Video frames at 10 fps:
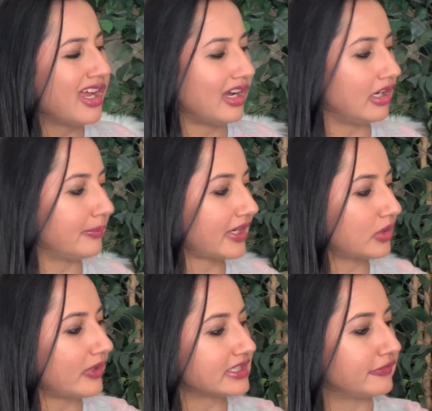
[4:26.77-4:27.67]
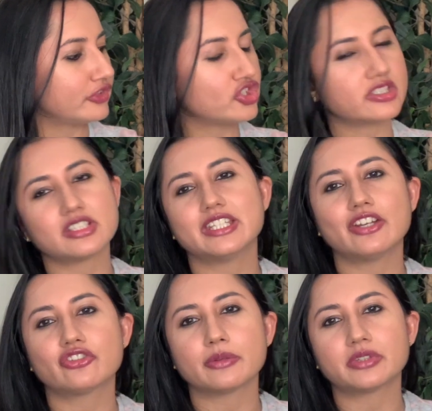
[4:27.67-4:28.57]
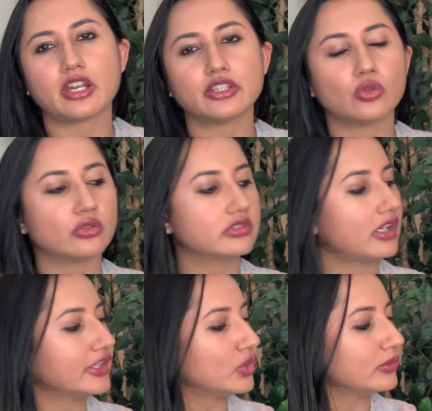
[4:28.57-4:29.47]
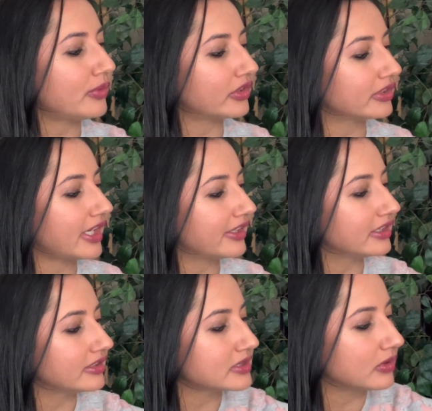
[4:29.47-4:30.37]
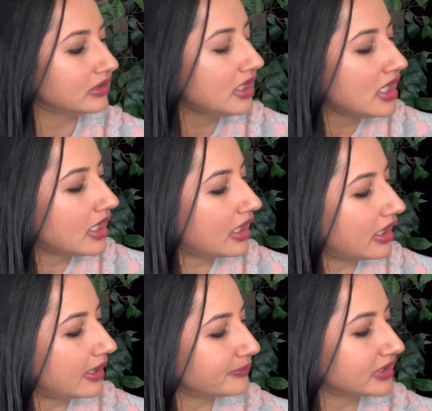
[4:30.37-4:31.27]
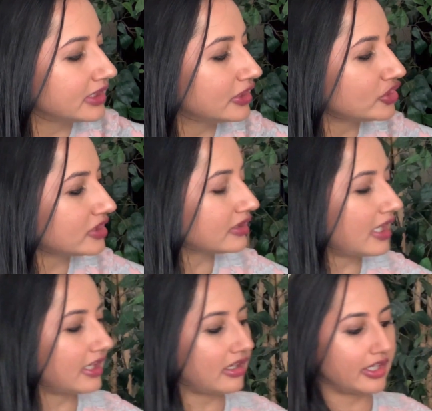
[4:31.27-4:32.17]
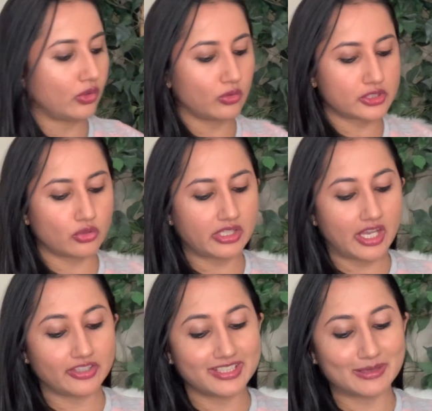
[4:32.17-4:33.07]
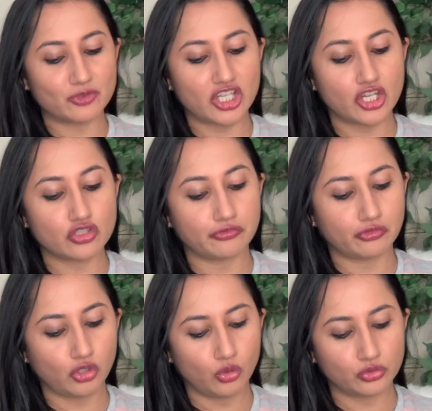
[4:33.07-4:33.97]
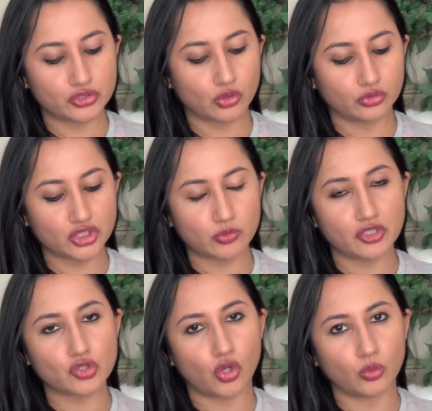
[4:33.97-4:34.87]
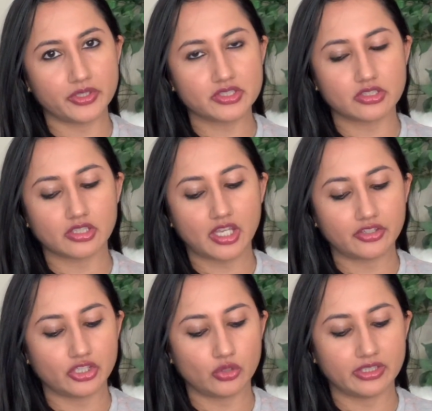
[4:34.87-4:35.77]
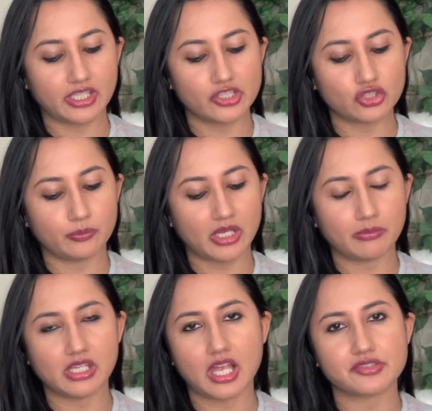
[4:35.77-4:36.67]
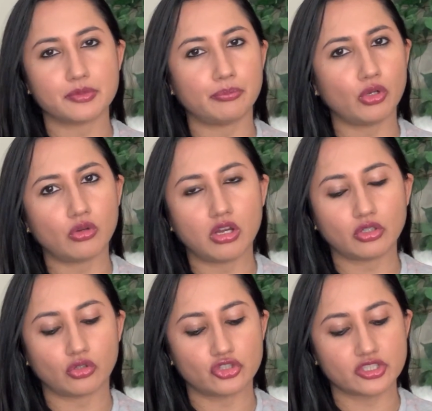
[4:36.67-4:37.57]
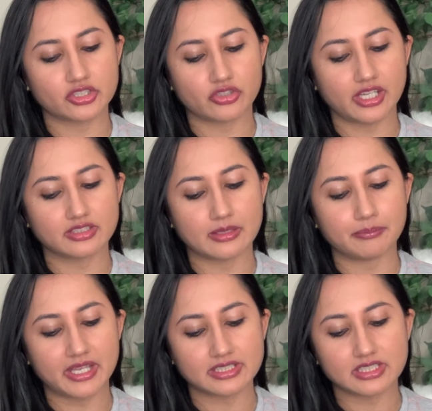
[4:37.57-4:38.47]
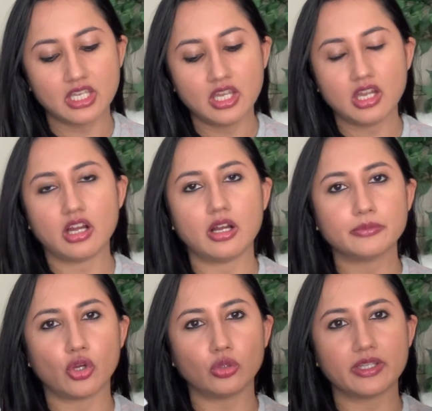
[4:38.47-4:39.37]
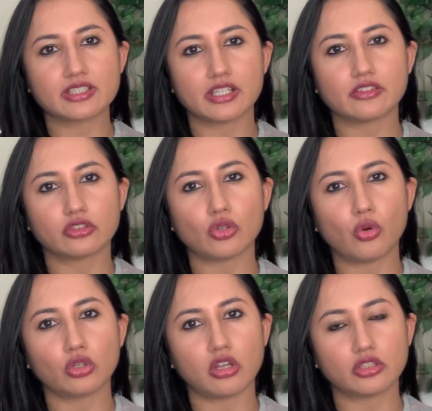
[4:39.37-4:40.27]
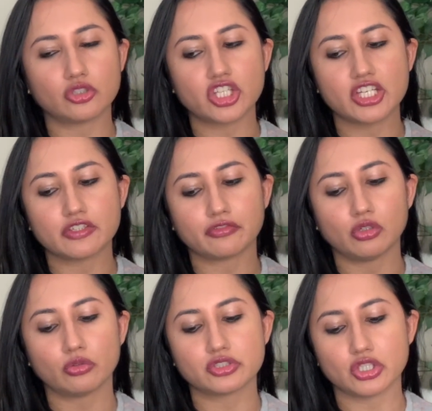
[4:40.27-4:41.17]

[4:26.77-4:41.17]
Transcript: But otherwise, if it's just a day trip, then I don't bother carrying this one. In addition to that, I also carry some change of clothes. So this one is always good to carry, you know, in case your baby has a blowout or just creates a mess. Always kind of good to hold on to a change of clothes.